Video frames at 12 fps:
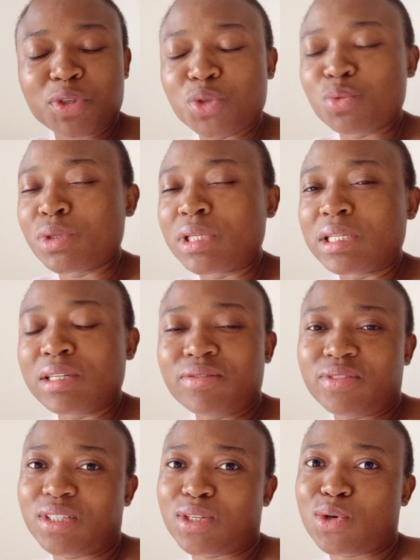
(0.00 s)
me, you will
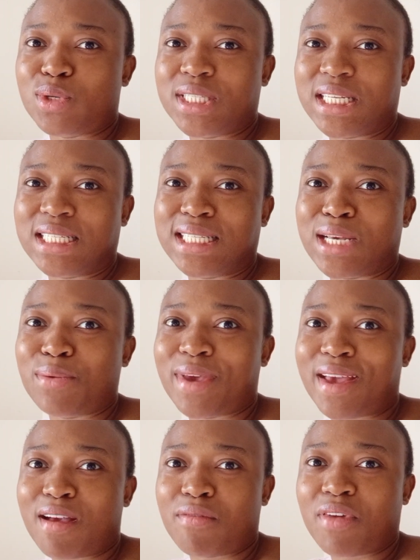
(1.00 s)
love the content that
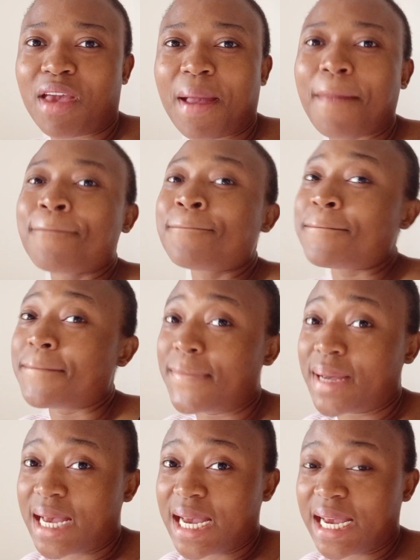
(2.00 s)
we have here.
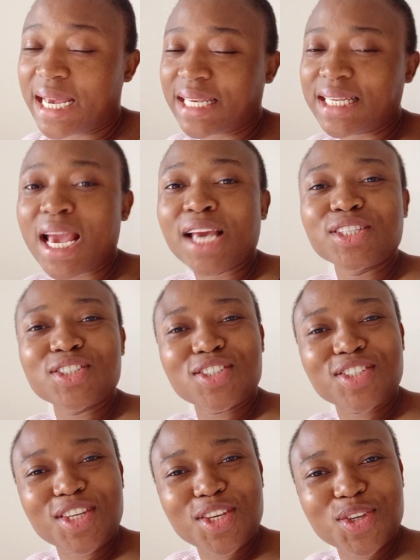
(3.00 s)
Bye.
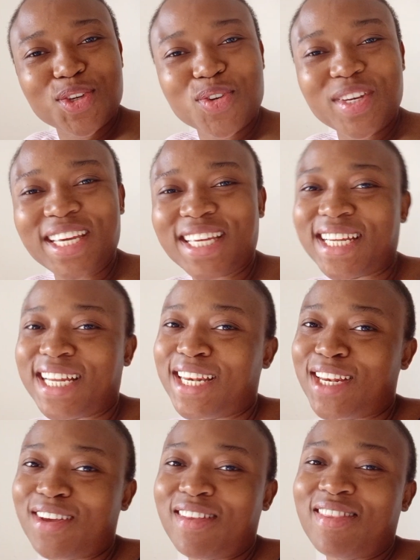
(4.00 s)
See you in
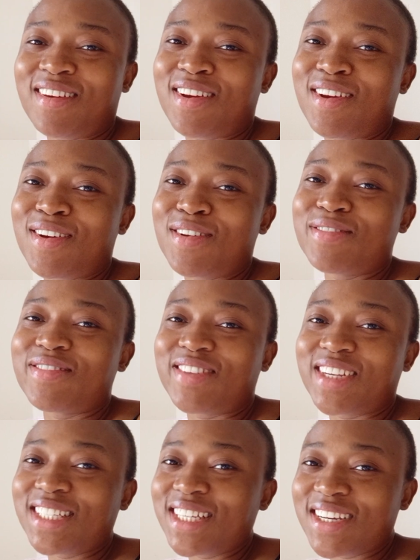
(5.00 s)
another
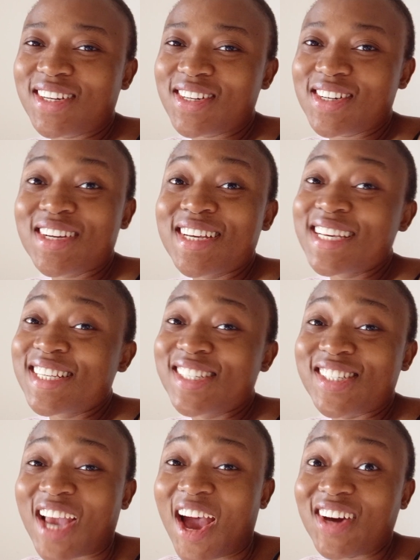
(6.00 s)
video.
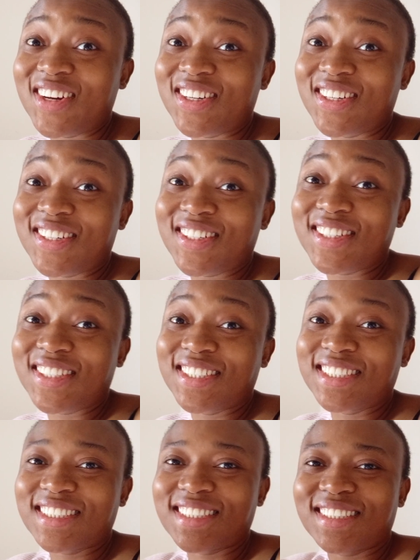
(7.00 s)
Ciao.